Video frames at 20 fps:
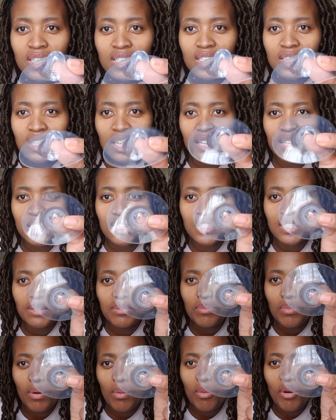
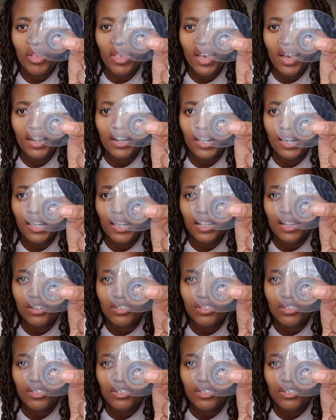Dinali, like,